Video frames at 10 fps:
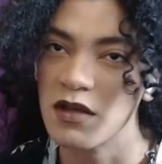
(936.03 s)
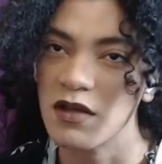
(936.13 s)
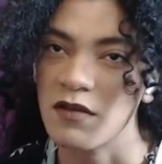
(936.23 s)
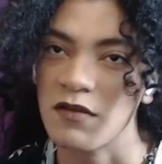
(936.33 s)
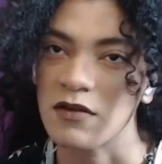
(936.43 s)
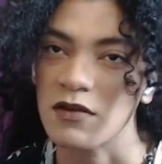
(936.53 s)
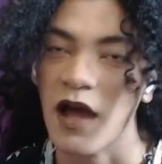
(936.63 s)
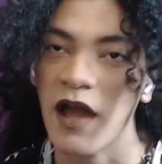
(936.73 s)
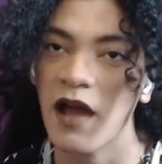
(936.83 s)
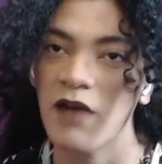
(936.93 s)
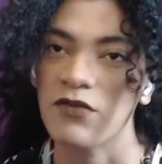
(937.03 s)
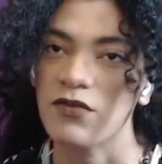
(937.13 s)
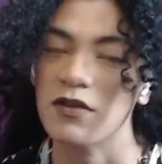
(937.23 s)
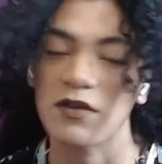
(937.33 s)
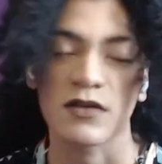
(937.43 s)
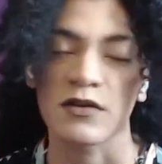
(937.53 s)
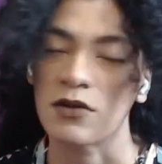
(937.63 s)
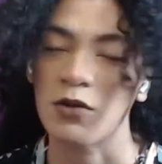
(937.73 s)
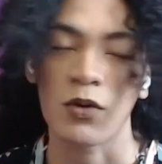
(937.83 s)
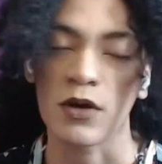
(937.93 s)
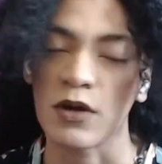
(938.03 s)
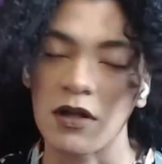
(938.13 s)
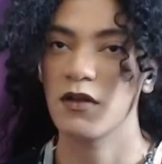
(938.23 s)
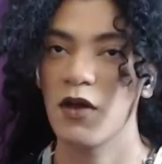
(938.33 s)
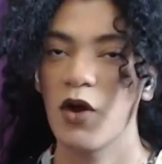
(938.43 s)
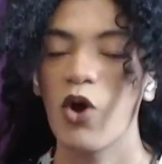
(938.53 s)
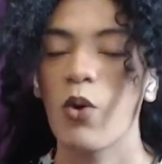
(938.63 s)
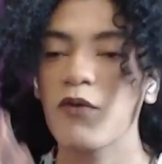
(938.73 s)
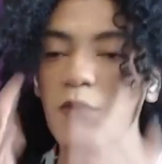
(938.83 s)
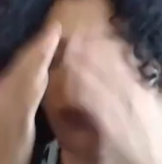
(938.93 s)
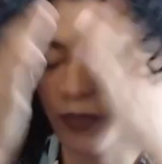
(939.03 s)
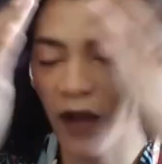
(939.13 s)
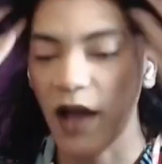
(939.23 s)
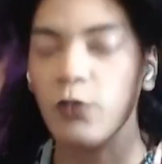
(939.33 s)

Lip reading: Because I have Lord, whoever was behind